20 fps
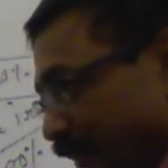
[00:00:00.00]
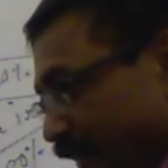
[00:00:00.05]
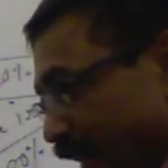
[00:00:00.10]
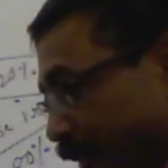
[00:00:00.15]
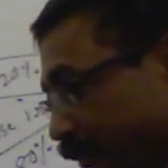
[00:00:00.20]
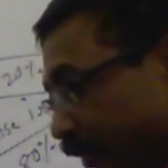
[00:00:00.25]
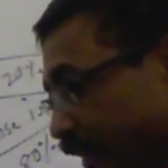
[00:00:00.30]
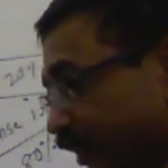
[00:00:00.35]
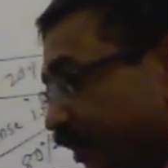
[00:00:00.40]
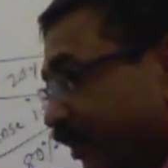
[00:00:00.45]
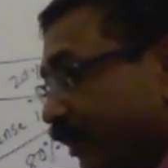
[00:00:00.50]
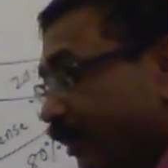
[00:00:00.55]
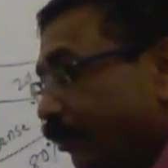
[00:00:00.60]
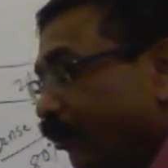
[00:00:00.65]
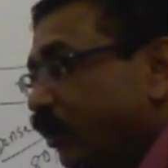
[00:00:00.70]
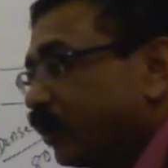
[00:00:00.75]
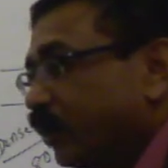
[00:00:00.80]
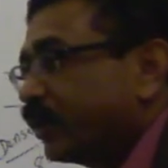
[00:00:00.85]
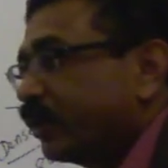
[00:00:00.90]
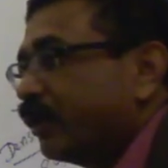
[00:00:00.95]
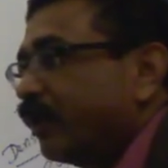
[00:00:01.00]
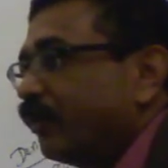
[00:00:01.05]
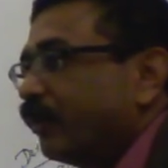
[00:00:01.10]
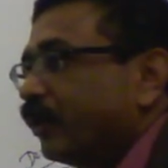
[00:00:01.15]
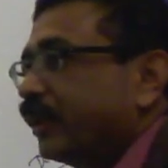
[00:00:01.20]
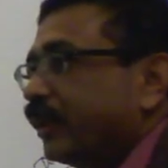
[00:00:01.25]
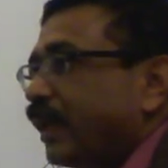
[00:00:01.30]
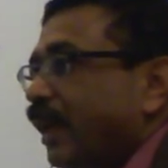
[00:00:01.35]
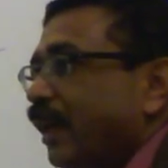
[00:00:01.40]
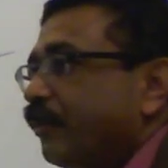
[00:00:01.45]
That means the most
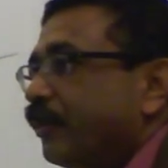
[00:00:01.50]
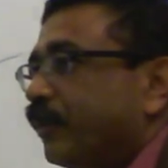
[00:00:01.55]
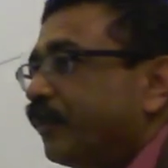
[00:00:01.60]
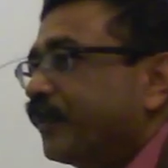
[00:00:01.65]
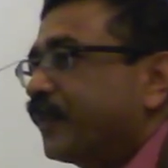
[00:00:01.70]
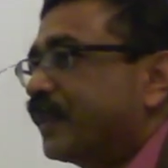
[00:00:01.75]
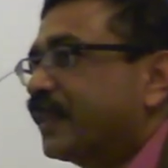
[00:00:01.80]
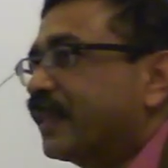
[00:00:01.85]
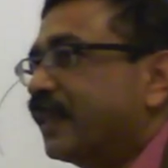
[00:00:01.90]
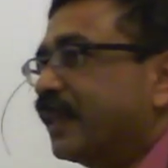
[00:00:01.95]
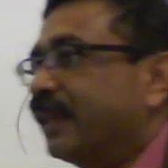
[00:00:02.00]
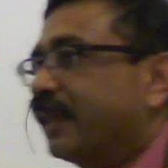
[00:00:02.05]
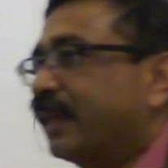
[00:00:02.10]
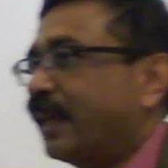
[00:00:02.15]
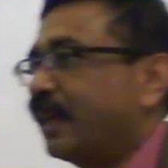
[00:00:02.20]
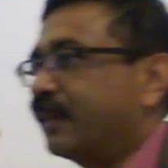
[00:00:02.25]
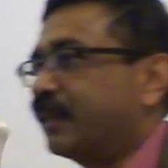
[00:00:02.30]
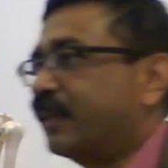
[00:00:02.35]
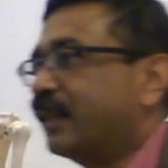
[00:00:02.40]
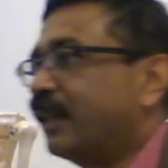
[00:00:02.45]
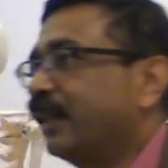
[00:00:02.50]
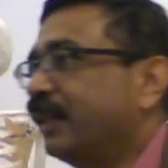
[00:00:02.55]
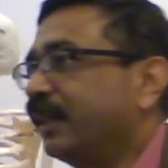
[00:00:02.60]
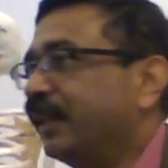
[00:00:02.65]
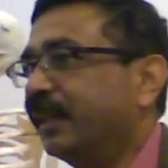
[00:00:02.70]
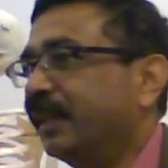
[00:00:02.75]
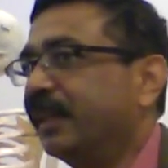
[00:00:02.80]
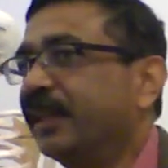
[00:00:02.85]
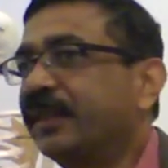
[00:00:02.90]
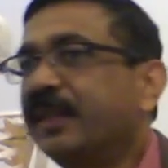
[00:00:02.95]
common type of skin cancer
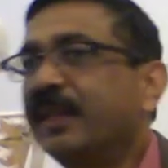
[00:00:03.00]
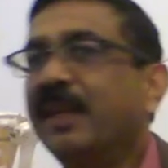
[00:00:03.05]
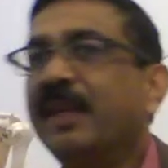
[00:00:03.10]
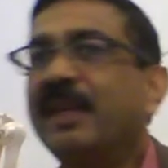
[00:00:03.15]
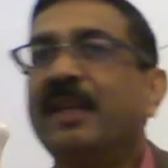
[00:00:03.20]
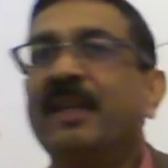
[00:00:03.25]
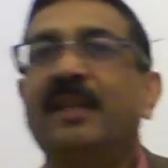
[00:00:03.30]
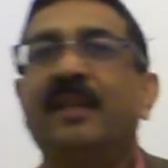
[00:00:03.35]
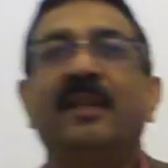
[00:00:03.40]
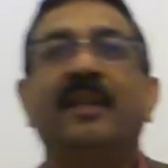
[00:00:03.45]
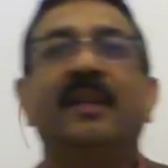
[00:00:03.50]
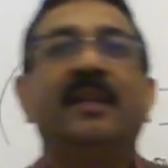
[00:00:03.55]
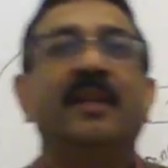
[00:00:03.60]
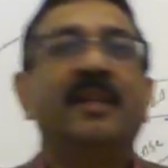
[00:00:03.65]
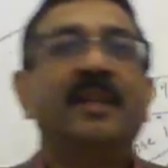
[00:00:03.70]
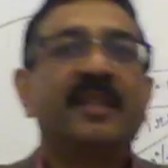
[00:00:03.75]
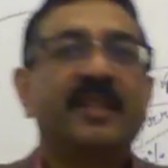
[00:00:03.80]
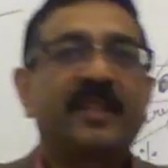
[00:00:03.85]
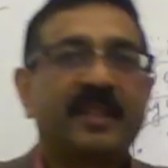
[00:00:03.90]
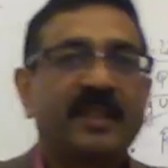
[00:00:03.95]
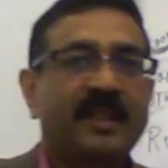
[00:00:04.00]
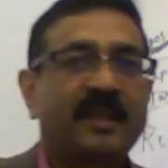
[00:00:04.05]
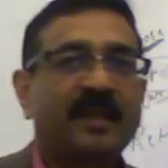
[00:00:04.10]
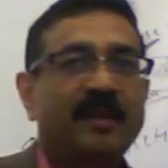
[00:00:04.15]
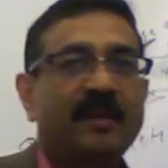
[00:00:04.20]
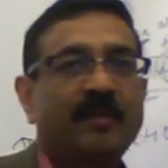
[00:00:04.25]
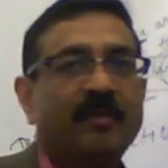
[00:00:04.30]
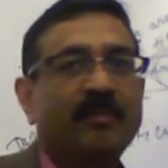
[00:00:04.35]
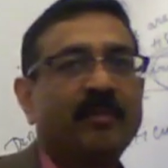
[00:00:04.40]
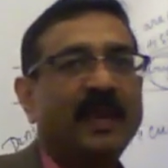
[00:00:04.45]
is least
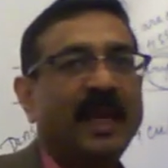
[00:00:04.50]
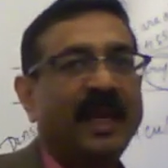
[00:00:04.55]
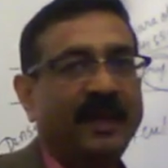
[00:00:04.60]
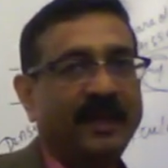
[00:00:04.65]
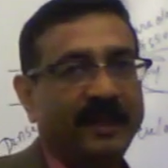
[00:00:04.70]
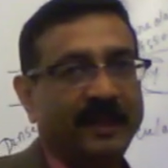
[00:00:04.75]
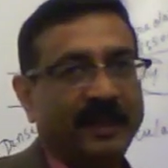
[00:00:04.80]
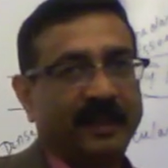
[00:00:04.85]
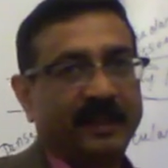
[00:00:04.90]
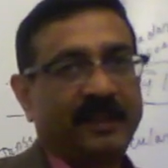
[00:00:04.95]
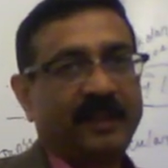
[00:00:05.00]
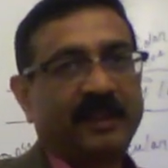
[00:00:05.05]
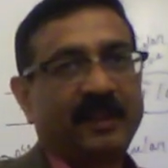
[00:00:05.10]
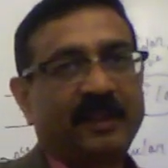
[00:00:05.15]
malignant,